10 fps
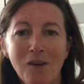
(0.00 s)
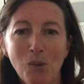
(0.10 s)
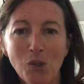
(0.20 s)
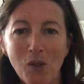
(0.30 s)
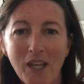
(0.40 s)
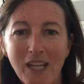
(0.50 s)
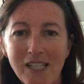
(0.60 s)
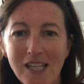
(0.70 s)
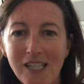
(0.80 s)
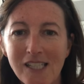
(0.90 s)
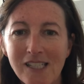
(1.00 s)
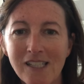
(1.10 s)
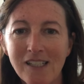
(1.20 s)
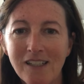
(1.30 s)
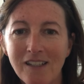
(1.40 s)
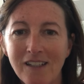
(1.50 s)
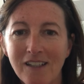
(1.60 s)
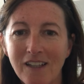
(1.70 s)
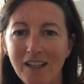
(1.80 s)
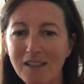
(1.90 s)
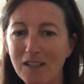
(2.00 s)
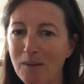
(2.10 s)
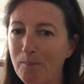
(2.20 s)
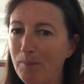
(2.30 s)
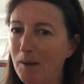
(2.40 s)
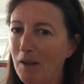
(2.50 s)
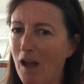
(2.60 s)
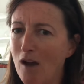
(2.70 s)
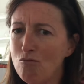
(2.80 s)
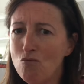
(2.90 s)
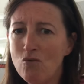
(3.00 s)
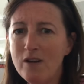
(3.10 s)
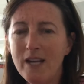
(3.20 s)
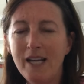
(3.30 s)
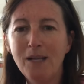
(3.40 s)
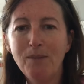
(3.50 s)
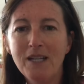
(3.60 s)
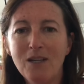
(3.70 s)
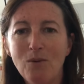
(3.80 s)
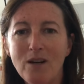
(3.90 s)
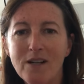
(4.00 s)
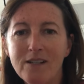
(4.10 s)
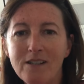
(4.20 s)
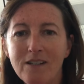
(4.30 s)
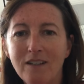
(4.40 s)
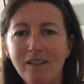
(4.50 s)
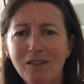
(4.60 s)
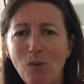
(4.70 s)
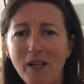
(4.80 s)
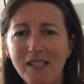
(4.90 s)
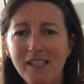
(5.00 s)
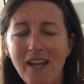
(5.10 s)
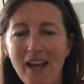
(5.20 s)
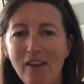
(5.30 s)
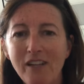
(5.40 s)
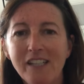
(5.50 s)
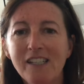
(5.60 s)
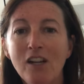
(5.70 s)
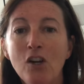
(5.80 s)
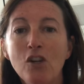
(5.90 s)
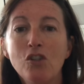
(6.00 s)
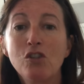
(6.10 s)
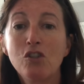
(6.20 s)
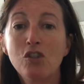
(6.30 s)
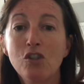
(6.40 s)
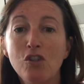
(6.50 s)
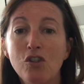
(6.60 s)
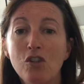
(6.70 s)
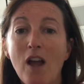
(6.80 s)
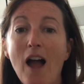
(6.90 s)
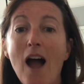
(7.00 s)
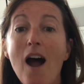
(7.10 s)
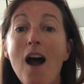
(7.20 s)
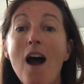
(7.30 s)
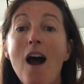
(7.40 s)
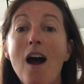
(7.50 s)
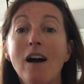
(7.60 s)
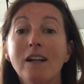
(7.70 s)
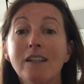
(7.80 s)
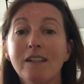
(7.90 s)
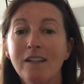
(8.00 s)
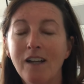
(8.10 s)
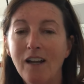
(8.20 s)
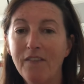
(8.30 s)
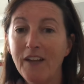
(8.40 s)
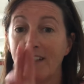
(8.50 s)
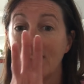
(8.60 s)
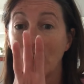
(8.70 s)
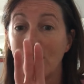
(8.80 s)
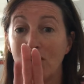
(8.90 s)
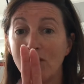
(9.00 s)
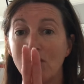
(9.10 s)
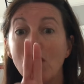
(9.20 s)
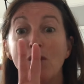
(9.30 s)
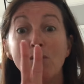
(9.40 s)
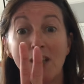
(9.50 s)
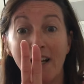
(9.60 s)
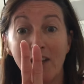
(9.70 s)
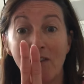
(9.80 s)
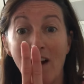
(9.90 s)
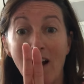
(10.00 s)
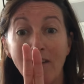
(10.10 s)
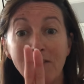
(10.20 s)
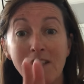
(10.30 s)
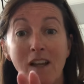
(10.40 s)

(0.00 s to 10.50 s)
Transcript: you think it is? As it can be a really big one and it's quite scary. It's a shark. And that's got 2 digraphs